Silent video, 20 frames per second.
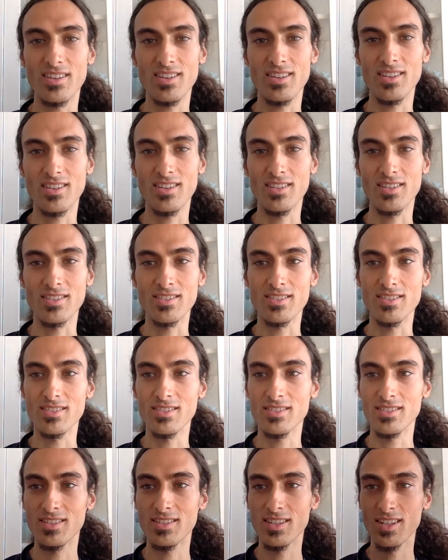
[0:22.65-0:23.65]
This
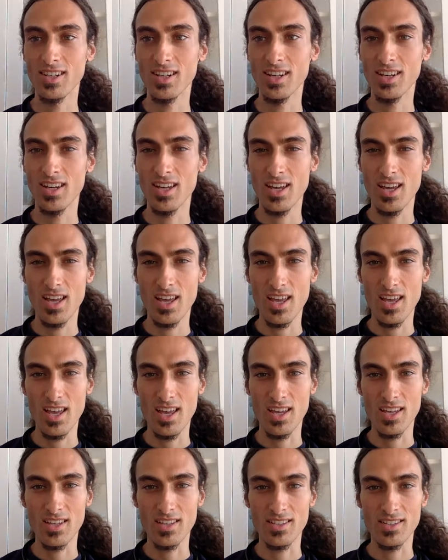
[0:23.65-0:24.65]

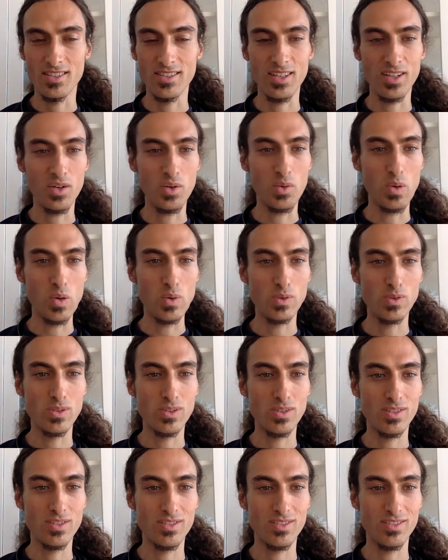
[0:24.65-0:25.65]
is a
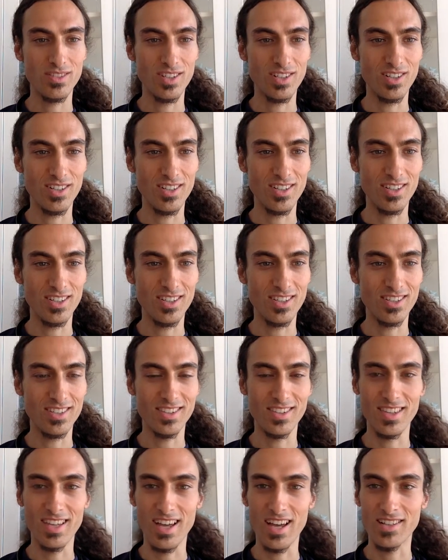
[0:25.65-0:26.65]
quote
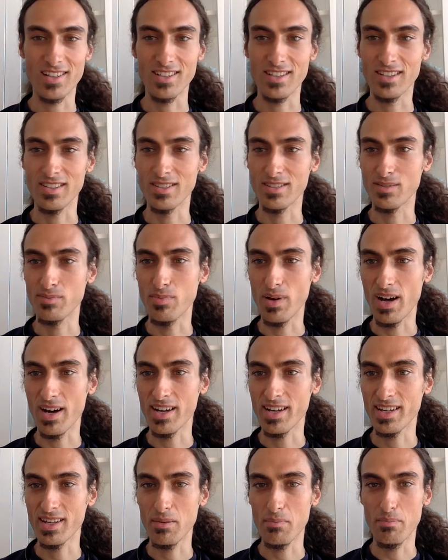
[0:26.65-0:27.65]
that is
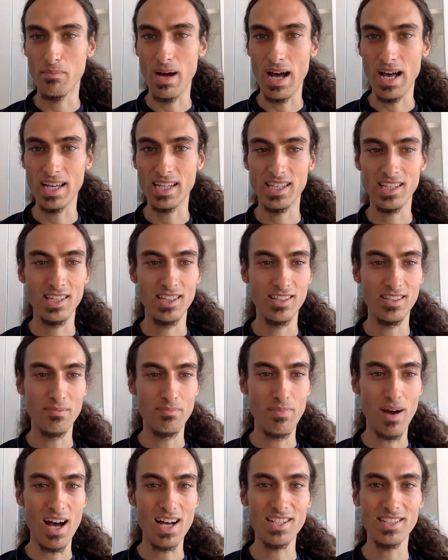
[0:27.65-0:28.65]
by my
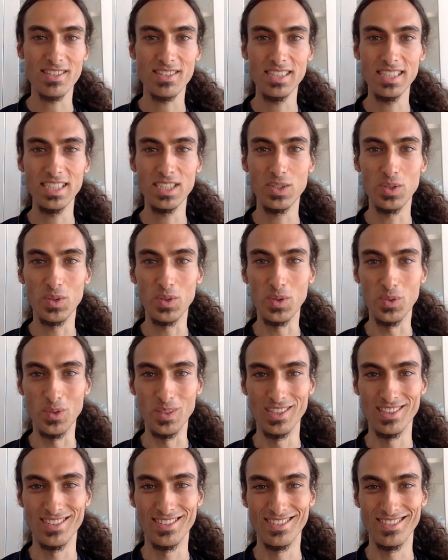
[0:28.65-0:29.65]
past
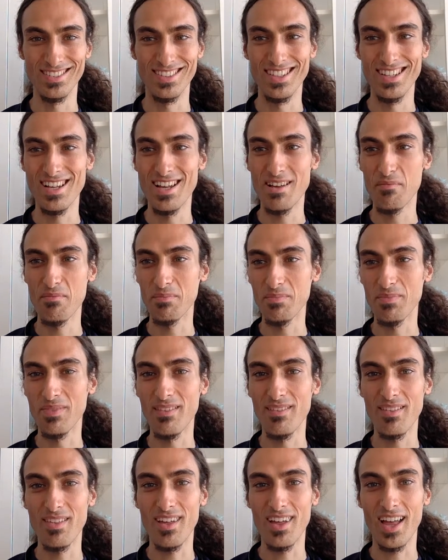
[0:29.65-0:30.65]
ego.
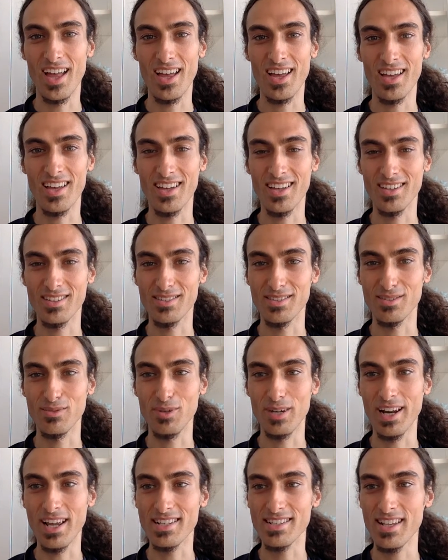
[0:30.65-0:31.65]
And when
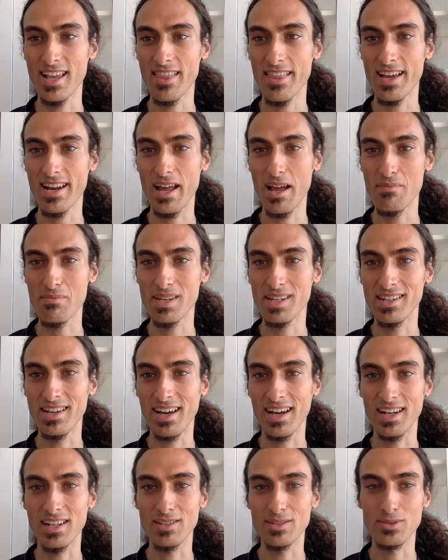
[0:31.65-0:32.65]
I say that, I mean
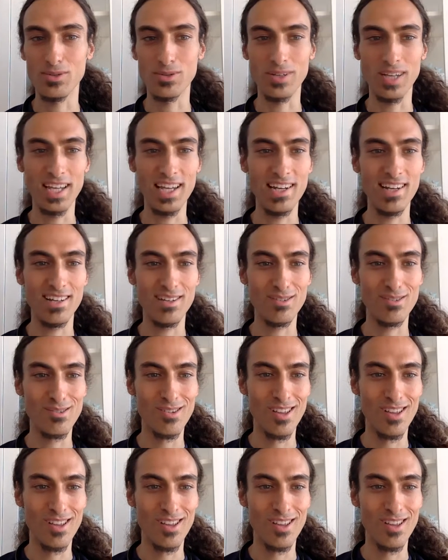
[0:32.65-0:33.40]
Heraldo Hilal.